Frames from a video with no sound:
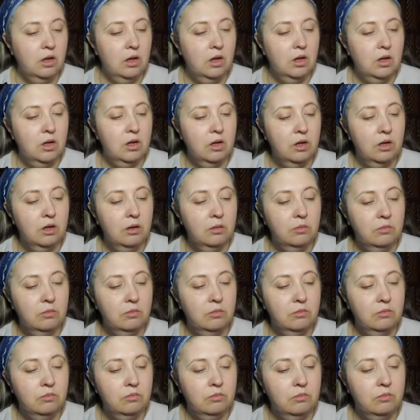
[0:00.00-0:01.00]

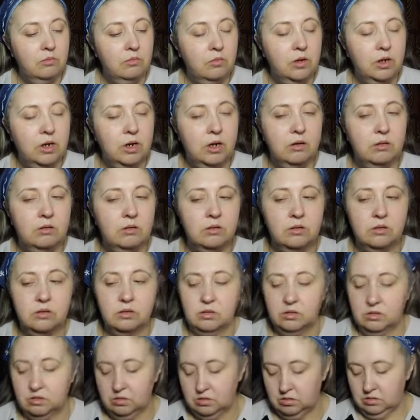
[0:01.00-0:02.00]
what
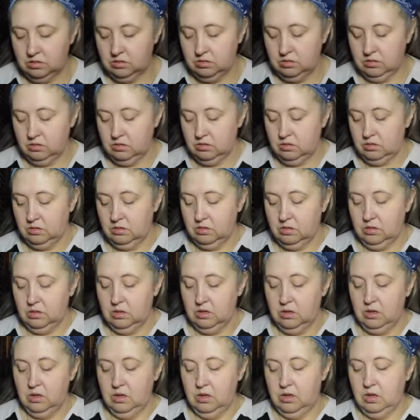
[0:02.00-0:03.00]
else?
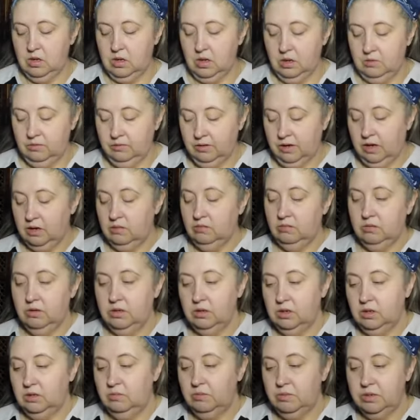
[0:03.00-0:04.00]
I've got a
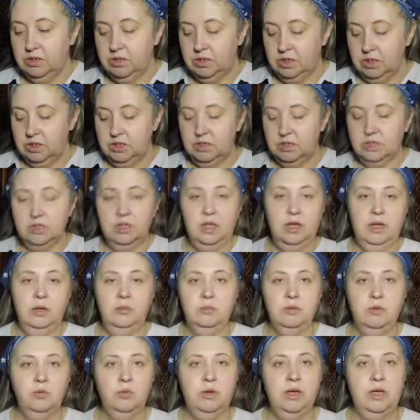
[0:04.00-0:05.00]
really busy
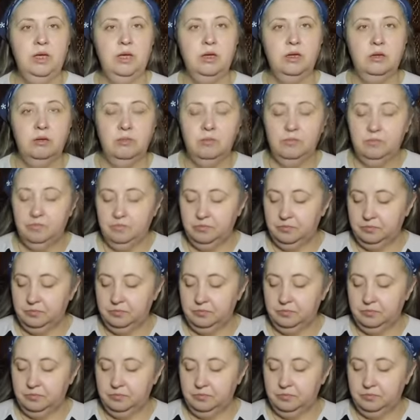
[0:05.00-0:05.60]
slammed week.